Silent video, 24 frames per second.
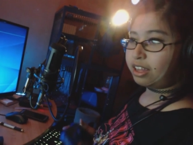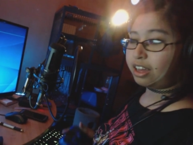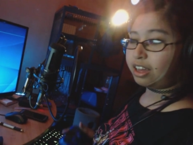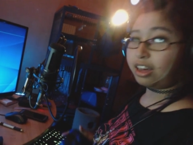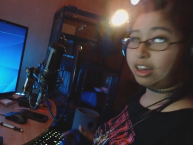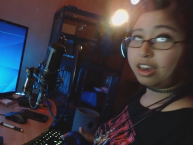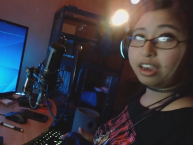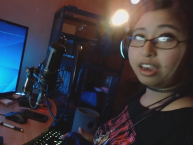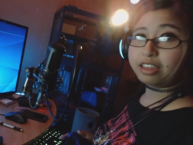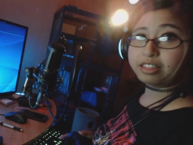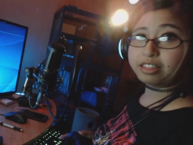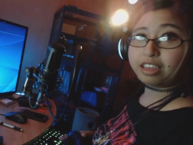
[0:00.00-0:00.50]

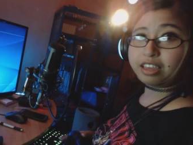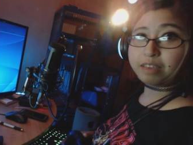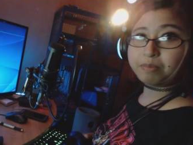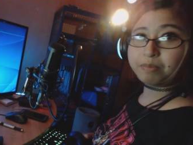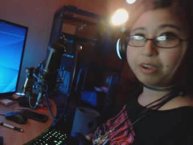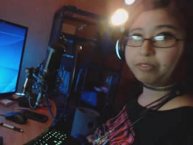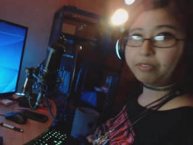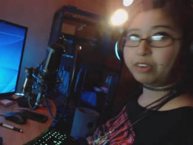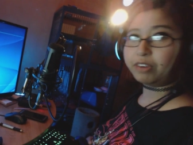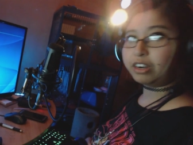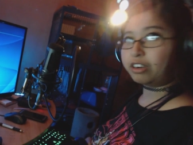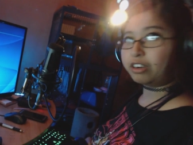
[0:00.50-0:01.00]
I thank
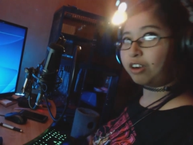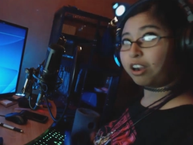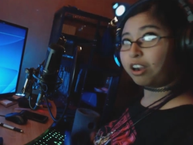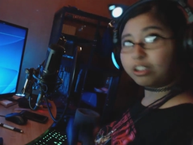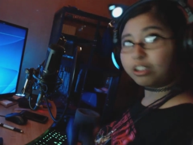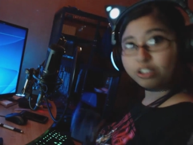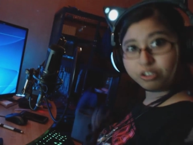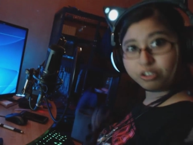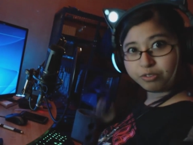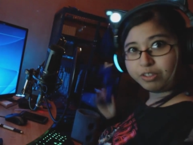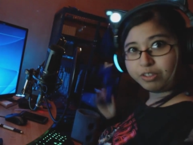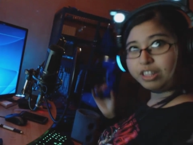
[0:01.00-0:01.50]
my friend
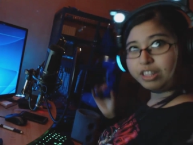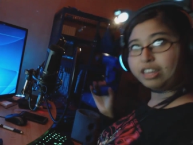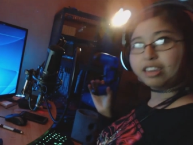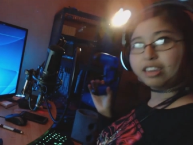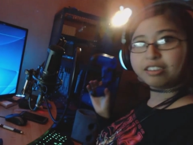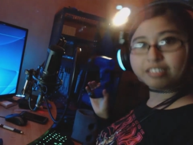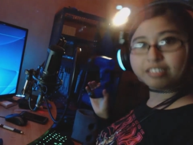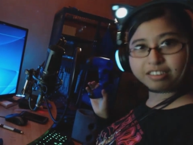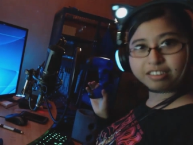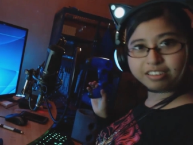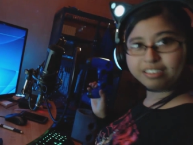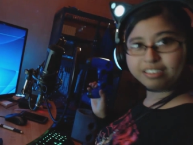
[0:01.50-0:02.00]
Carlos for
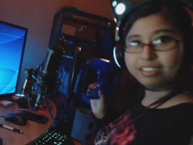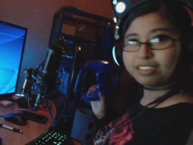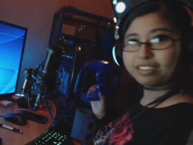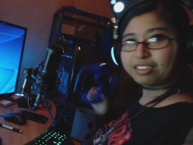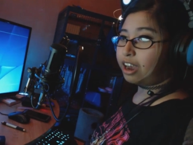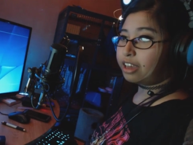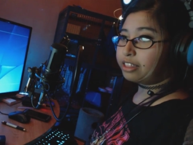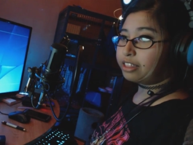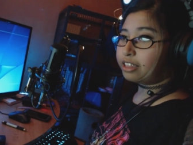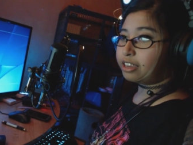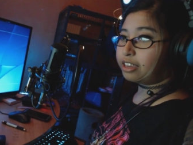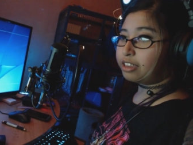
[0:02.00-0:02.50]
this.
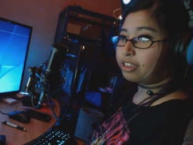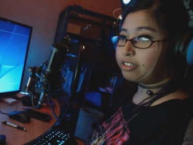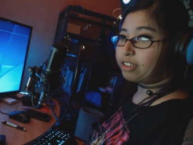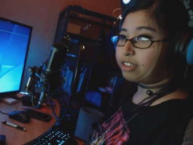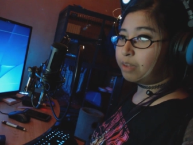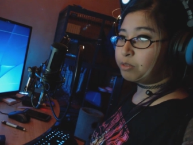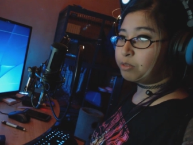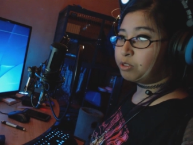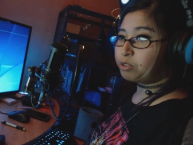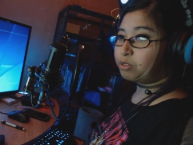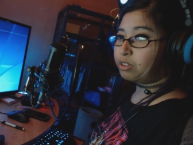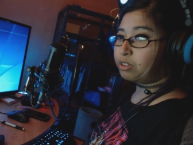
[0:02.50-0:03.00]
I think it's
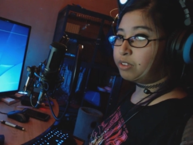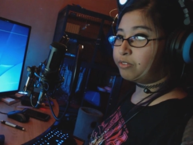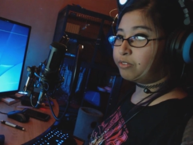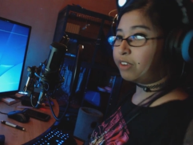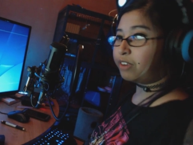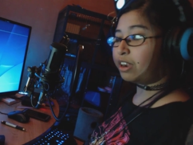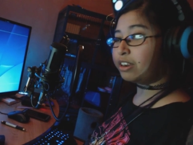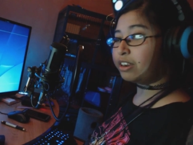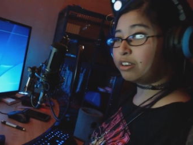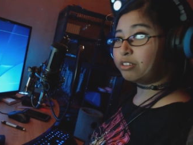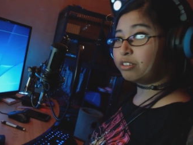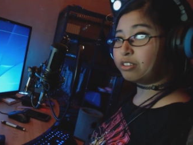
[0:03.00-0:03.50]
absolutely
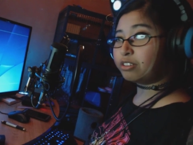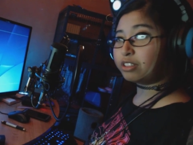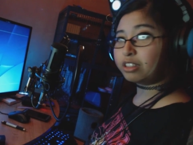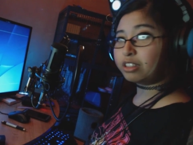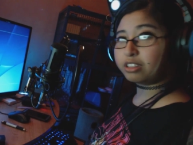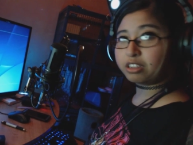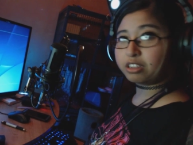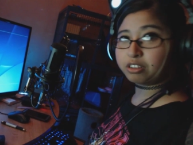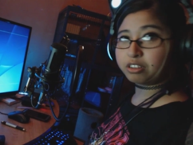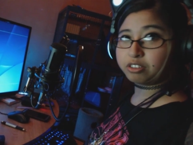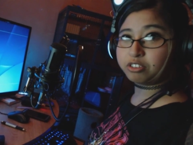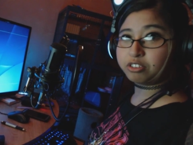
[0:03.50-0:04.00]
fine other than
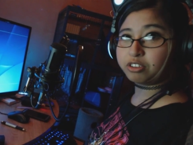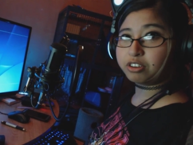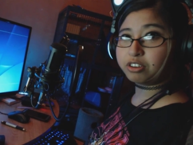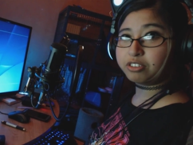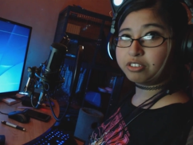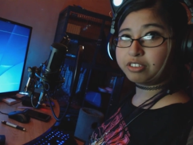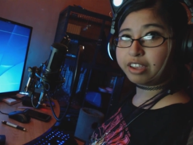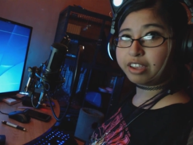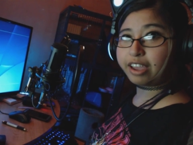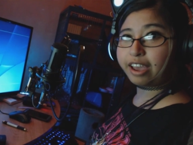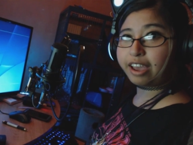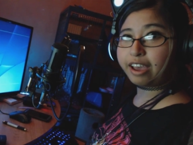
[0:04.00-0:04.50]
the
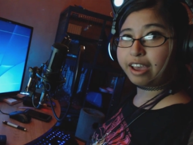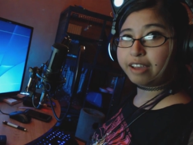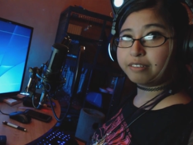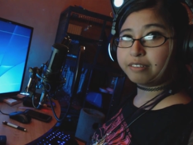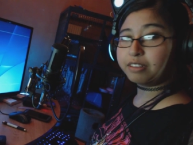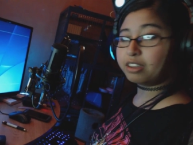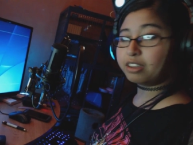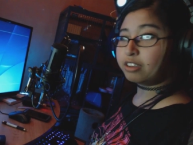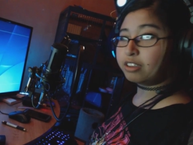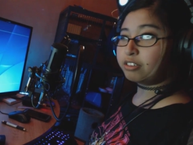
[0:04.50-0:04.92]
concerns I had.